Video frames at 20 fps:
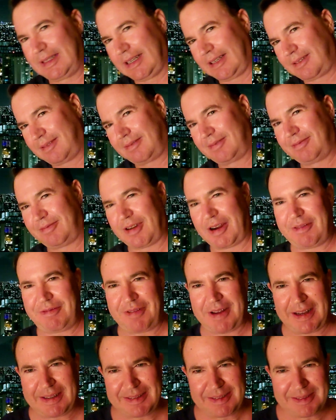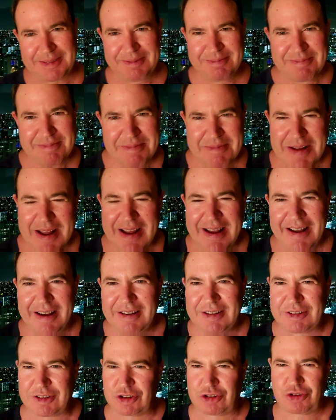kick very fast.
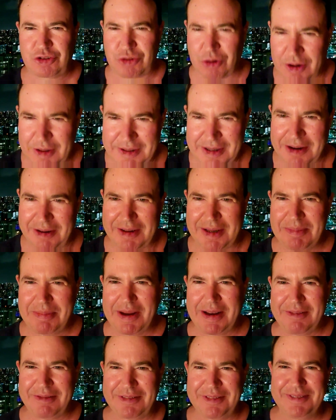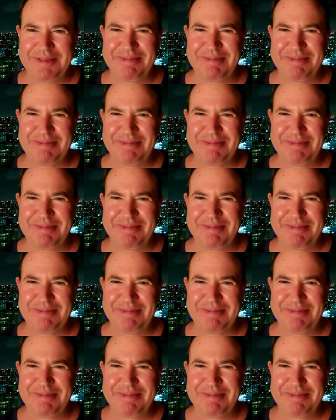extraordinarily painful.